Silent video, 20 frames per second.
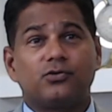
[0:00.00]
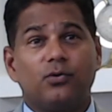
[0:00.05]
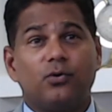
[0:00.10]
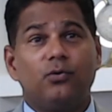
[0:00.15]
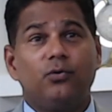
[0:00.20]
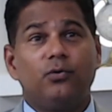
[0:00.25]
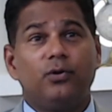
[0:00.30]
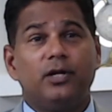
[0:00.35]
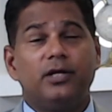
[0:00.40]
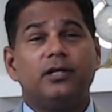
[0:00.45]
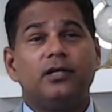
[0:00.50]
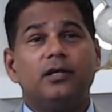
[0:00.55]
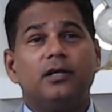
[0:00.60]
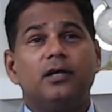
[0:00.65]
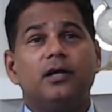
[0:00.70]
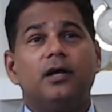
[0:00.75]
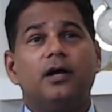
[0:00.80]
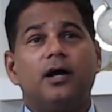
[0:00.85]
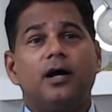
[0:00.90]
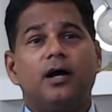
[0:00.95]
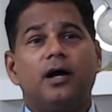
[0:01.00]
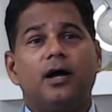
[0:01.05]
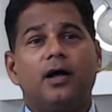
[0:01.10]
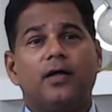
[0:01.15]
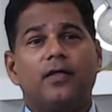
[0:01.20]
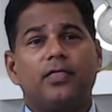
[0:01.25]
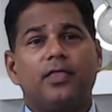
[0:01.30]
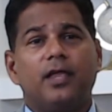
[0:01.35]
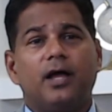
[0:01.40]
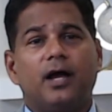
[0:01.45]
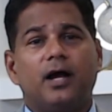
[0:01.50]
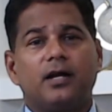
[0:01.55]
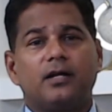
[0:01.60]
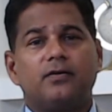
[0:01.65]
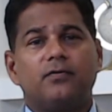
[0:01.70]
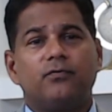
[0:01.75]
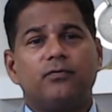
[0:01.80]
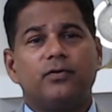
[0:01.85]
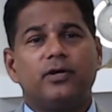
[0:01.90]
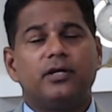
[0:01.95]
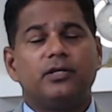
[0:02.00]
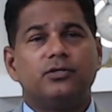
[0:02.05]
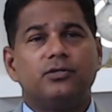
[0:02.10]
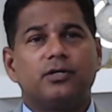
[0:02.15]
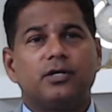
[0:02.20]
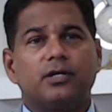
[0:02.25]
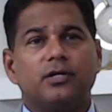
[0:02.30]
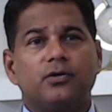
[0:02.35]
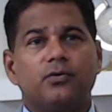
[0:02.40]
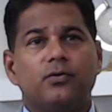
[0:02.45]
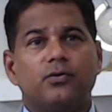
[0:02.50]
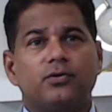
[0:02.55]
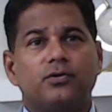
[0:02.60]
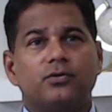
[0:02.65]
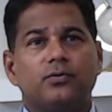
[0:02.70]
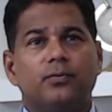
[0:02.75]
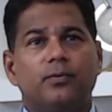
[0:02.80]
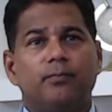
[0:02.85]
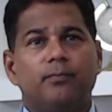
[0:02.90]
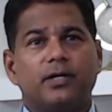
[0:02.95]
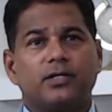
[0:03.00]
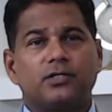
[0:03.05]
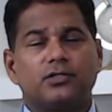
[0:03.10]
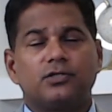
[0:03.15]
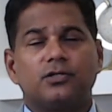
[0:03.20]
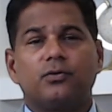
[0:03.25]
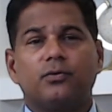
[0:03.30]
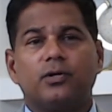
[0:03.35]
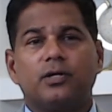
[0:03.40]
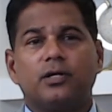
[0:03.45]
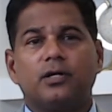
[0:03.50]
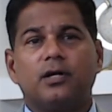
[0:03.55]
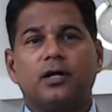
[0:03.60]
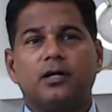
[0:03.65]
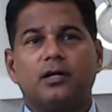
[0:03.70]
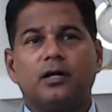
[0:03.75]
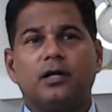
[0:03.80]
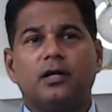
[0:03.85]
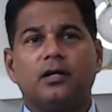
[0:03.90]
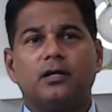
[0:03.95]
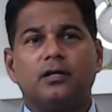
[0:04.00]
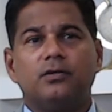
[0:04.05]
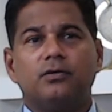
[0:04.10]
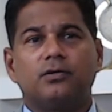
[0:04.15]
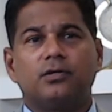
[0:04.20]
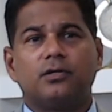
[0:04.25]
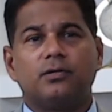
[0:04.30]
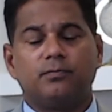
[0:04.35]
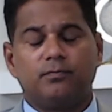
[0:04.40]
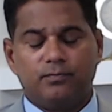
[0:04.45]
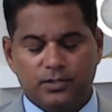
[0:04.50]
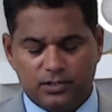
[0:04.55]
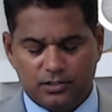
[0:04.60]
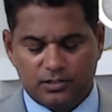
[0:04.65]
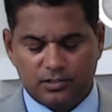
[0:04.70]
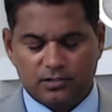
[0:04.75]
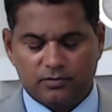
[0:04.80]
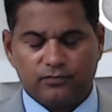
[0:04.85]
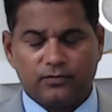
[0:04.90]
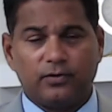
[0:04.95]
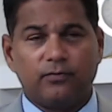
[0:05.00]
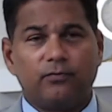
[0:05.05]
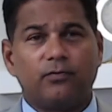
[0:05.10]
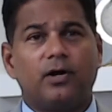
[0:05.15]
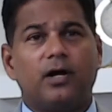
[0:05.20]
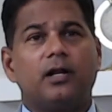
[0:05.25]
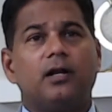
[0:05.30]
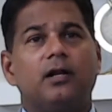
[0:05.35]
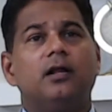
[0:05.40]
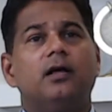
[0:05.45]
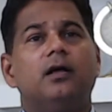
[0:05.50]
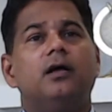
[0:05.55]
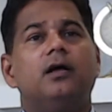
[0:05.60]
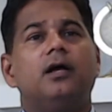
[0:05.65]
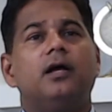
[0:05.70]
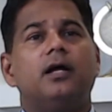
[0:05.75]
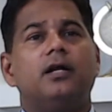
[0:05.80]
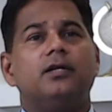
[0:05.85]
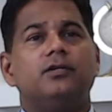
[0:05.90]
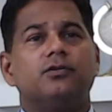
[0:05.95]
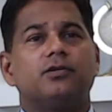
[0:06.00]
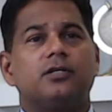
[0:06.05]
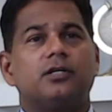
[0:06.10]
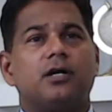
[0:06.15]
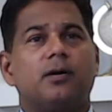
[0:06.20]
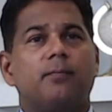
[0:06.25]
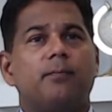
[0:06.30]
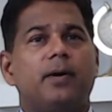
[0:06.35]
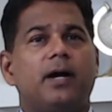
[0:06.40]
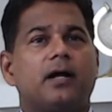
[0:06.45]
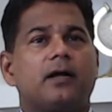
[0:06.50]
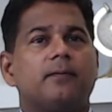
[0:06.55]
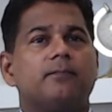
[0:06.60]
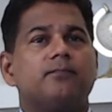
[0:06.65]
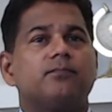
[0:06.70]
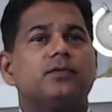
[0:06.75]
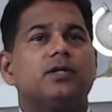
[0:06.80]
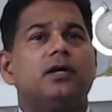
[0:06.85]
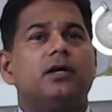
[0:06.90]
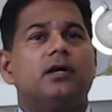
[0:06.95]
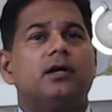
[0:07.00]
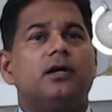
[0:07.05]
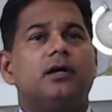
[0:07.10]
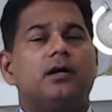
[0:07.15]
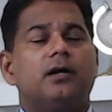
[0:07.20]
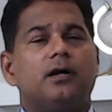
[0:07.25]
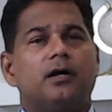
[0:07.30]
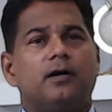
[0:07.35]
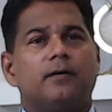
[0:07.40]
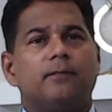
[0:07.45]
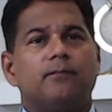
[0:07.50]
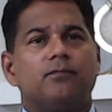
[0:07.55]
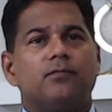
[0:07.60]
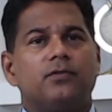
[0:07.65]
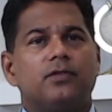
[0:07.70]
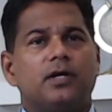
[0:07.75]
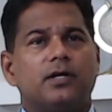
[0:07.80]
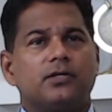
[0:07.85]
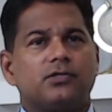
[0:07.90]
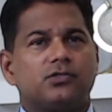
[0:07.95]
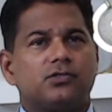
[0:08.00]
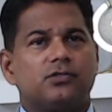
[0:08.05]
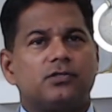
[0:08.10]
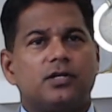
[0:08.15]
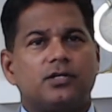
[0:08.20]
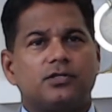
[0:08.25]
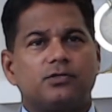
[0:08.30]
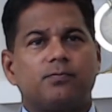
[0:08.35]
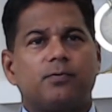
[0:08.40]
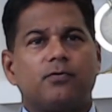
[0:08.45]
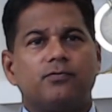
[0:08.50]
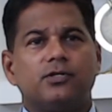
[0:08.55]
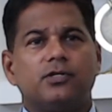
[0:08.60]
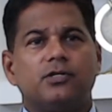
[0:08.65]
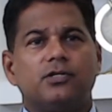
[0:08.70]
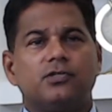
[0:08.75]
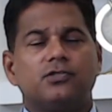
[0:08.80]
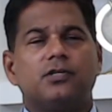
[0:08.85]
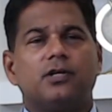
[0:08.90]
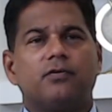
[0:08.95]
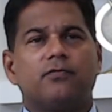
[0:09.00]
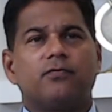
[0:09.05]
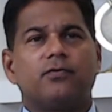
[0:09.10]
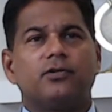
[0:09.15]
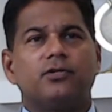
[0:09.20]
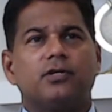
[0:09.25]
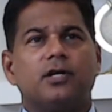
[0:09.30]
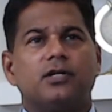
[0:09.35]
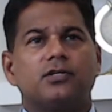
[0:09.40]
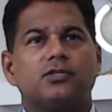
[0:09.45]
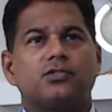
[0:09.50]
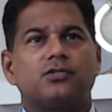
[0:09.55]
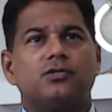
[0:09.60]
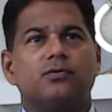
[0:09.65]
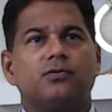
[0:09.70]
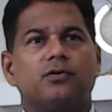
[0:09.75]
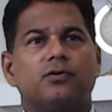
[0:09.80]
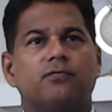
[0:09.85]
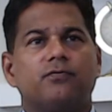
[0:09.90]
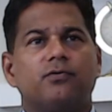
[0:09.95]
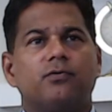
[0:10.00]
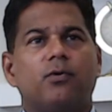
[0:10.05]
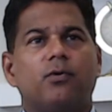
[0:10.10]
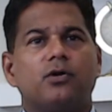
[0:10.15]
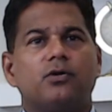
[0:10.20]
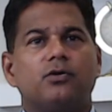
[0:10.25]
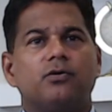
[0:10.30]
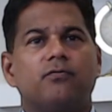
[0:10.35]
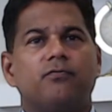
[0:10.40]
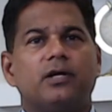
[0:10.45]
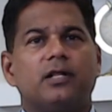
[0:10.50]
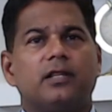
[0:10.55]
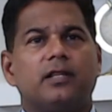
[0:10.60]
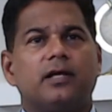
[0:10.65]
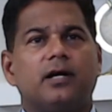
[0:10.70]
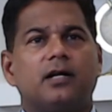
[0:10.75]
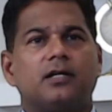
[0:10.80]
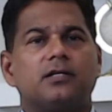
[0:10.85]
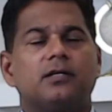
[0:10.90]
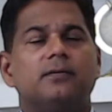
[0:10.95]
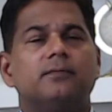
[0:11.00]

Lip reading: only, that where you can go to Mexico and you can be there for a while and you can come back. That's provision is there for you guys to do it if you want to avail that.